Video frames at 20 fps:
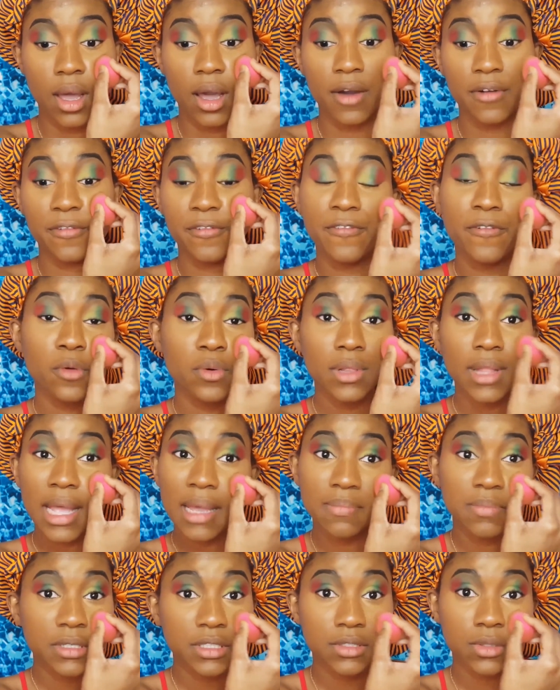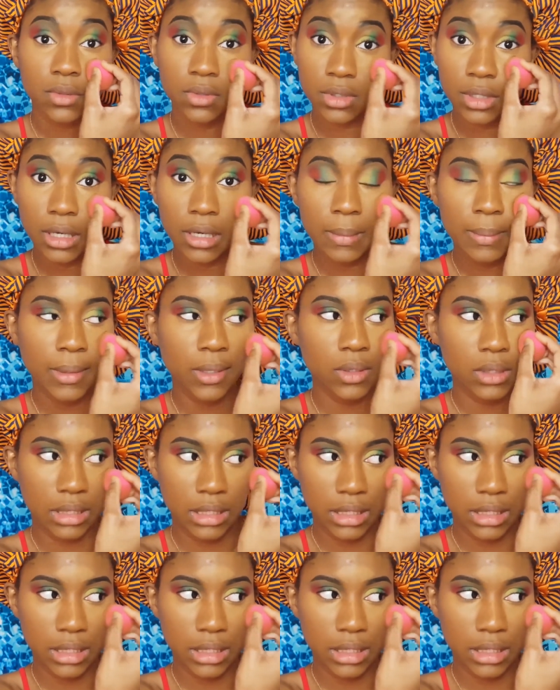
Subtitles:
a full episode about